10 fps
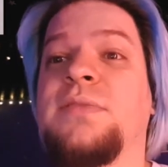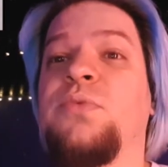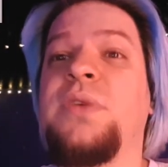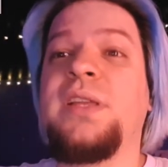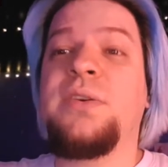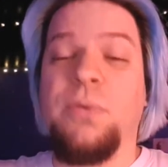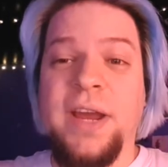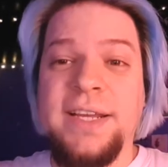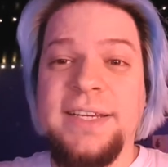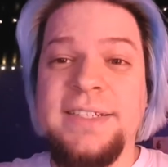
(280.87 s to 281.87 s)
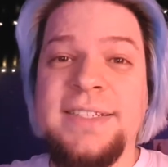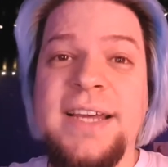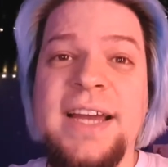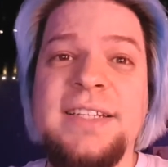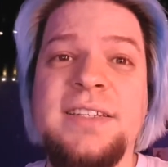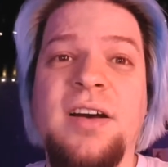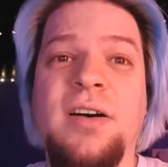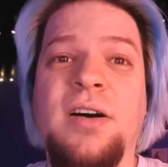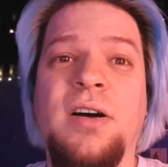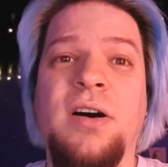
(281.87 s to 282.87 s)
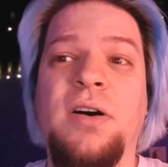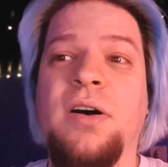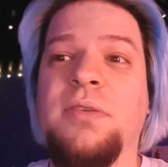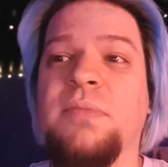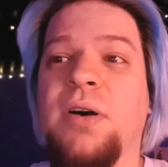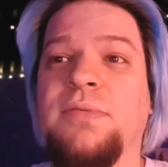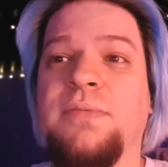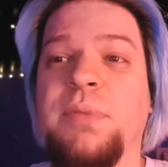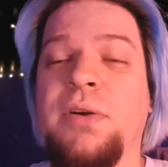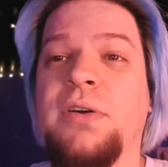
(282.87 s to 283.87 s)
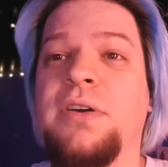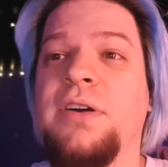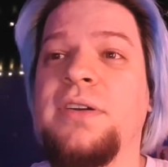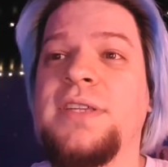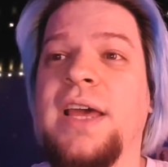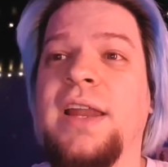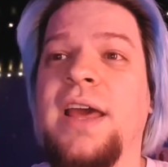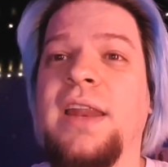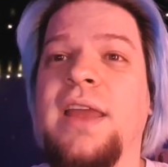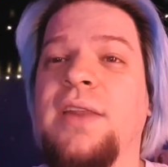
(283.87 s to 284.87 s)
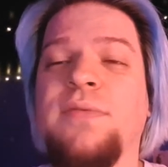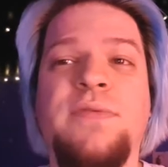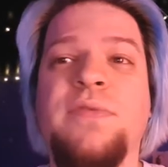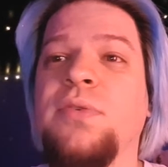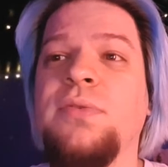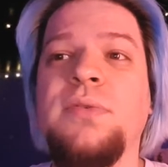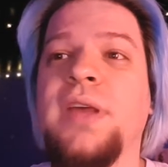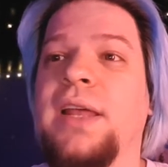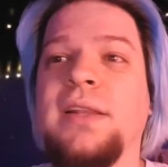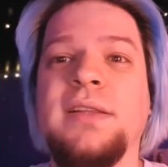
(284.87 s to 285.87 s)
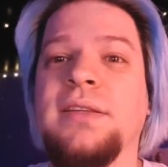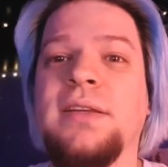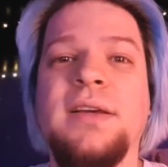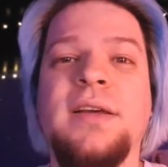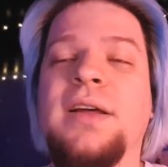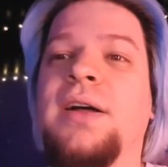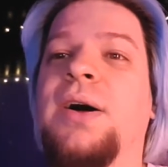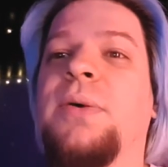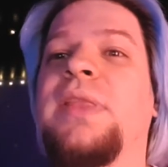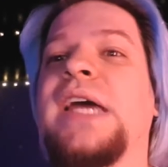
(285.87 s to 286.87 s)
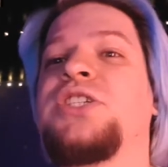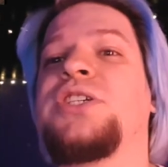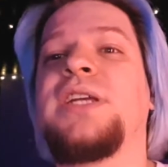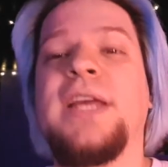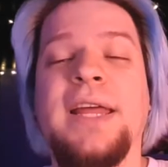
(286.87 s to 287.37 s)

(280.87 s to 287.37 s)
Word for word: some really great insights on burgers and food and all that shit.